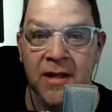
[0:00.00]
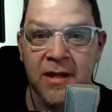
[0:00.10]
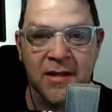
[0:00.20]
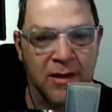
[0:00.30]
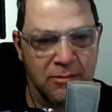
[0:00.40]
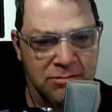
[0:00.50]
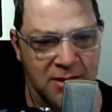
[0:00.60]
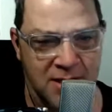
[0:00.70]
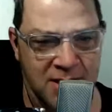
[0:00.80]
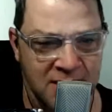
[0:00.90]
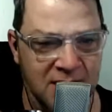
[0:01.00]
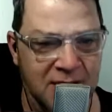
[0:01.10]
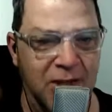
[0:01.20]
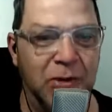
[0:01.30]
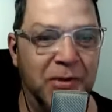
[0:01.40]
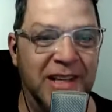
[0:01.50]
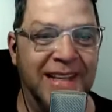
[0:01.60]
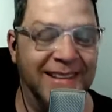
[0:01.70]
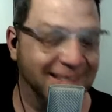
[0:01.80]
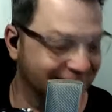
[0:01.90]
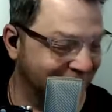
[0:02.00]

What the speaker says: I was like, what is this little thing?